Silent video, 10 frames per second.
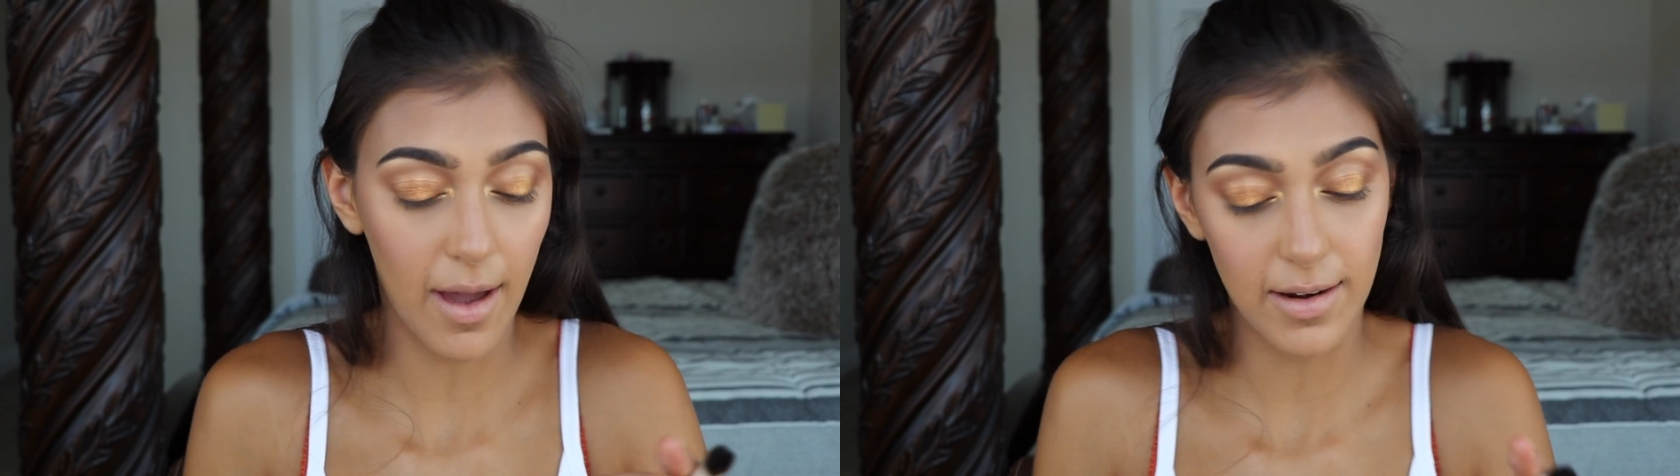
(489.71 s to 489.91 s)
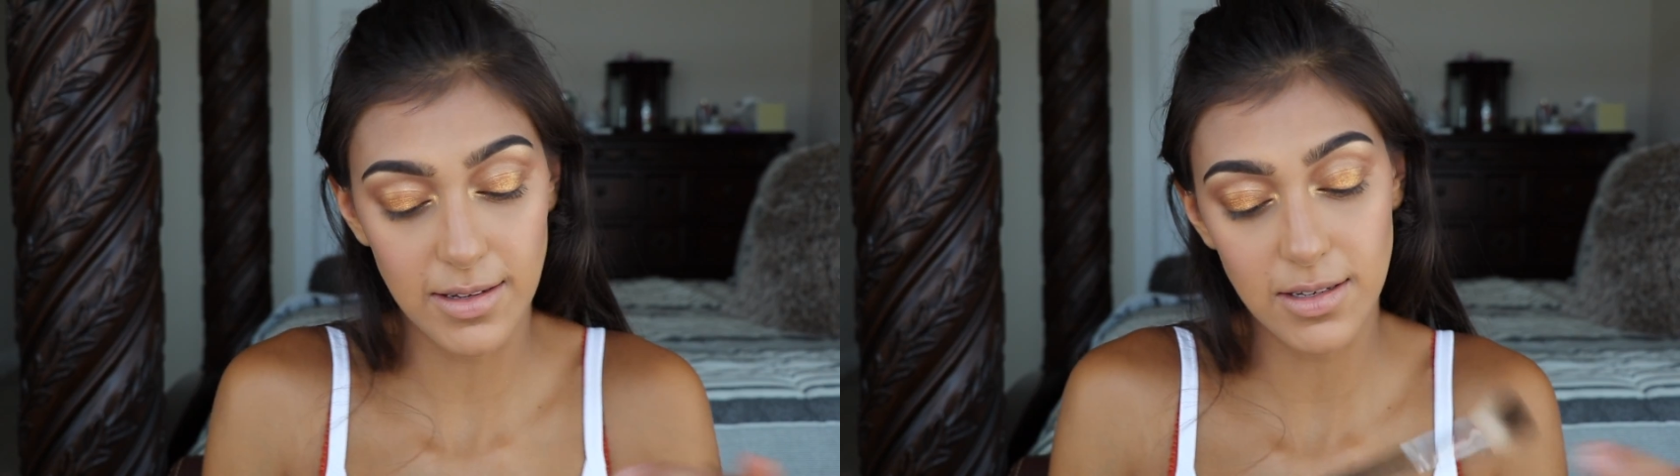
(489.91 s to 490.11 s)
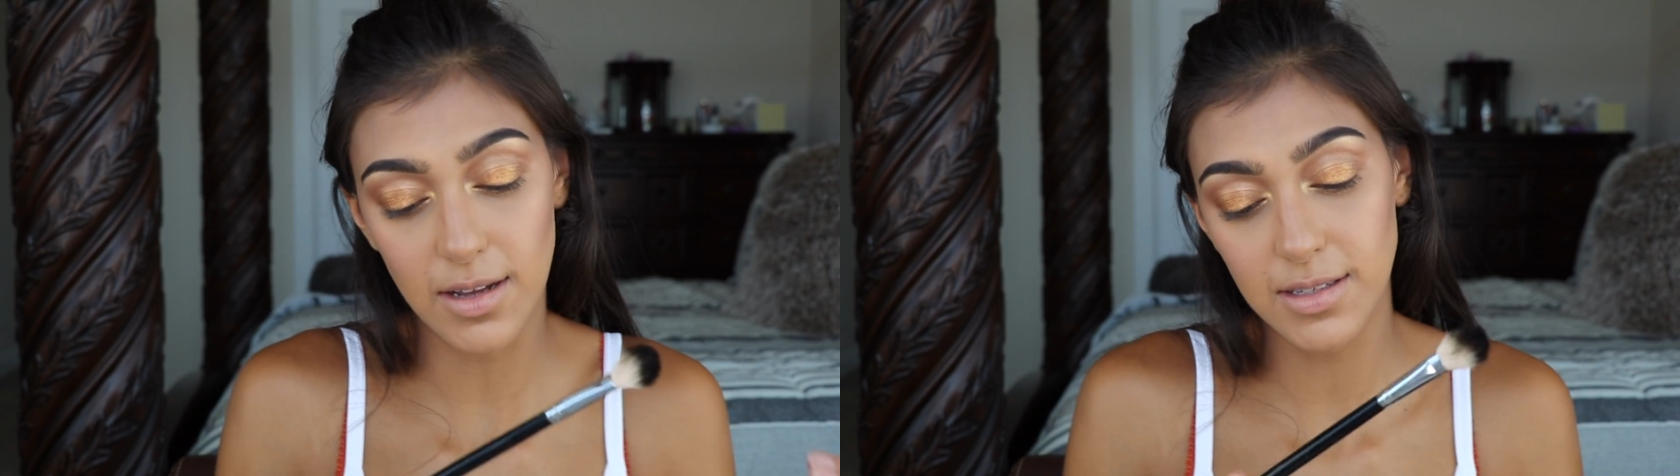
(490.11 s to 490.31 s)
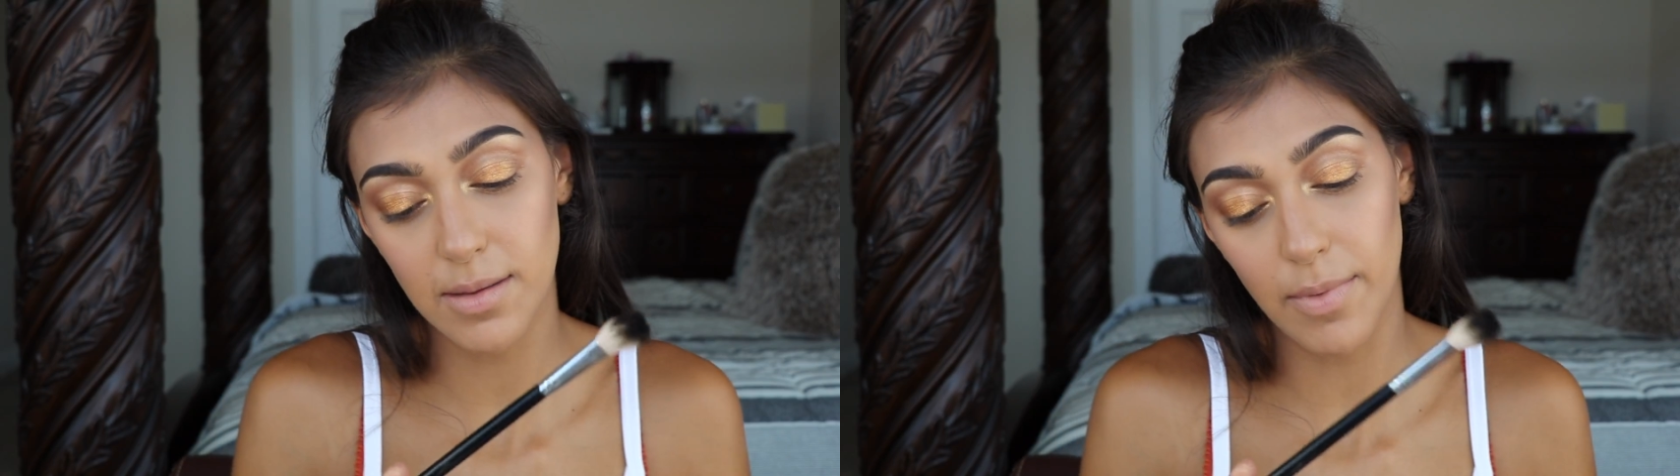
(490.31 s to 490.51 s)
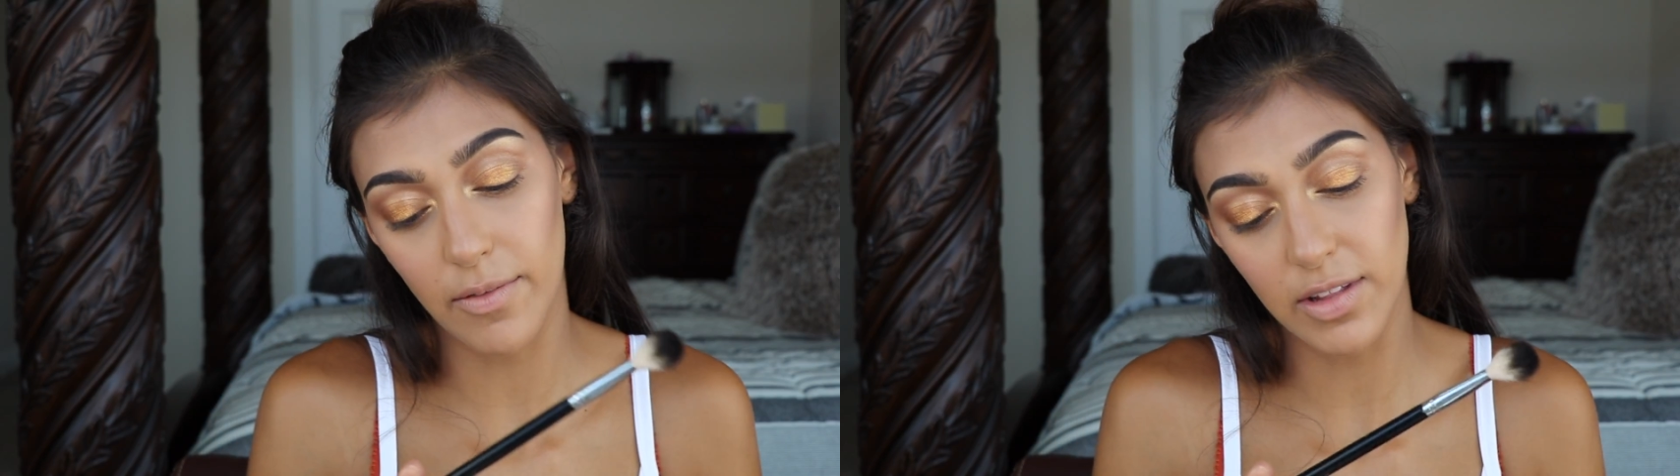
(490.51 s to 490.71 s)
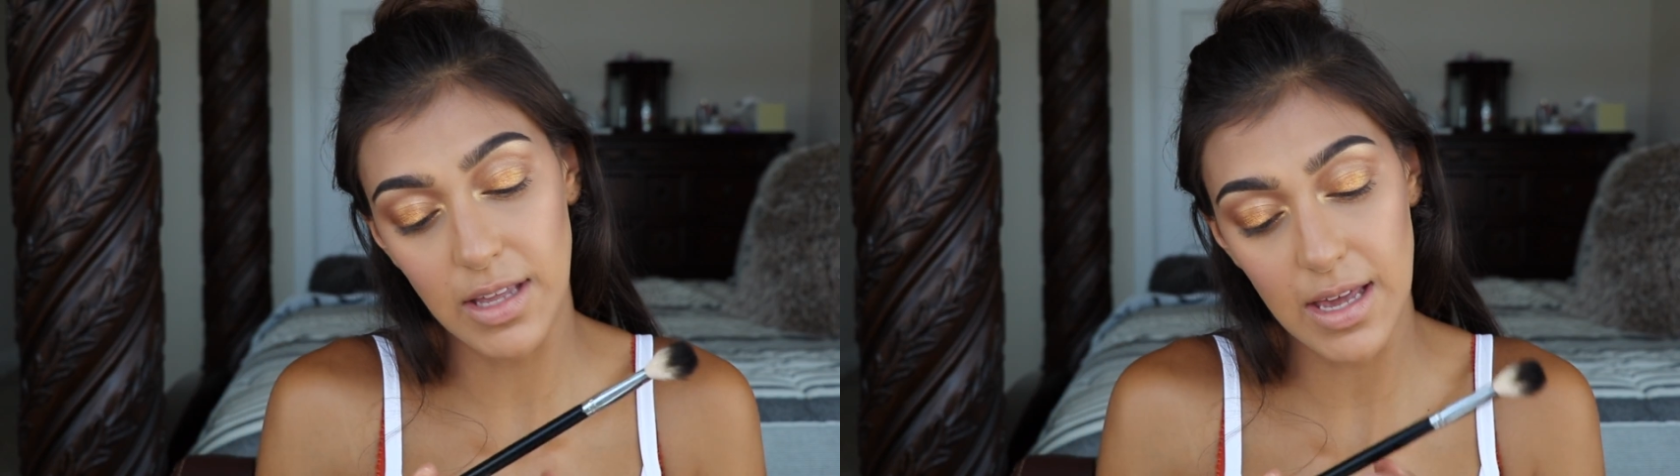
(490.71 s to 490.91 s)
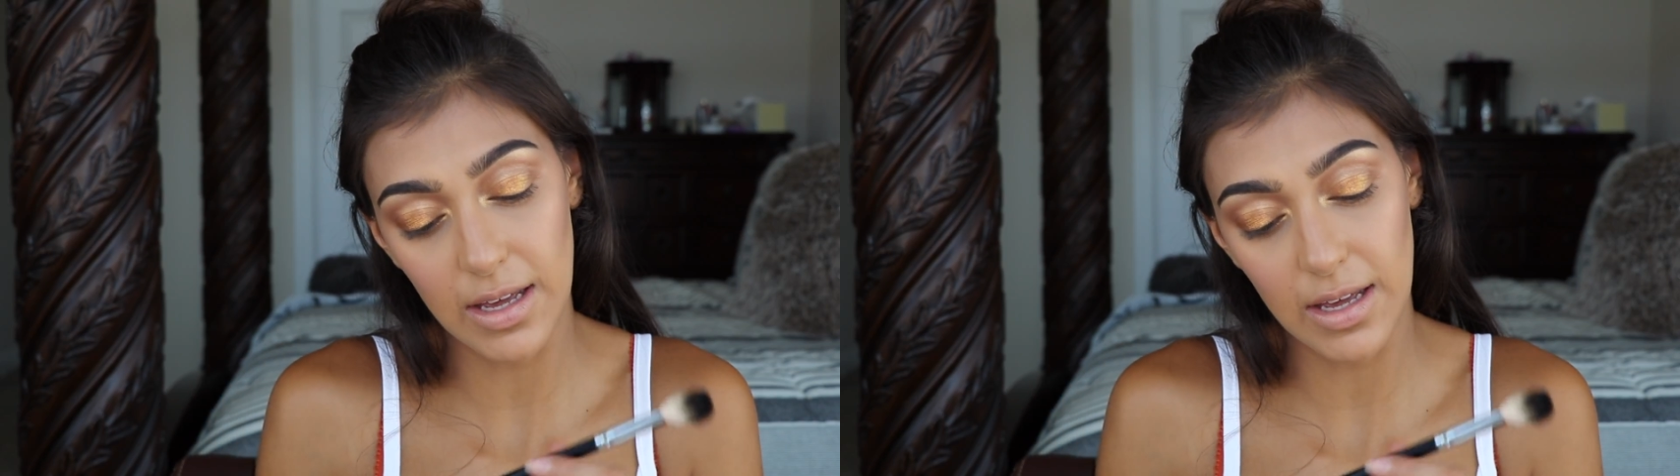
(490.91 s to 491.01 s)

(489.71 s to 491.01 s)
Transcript: Anastasia Beverly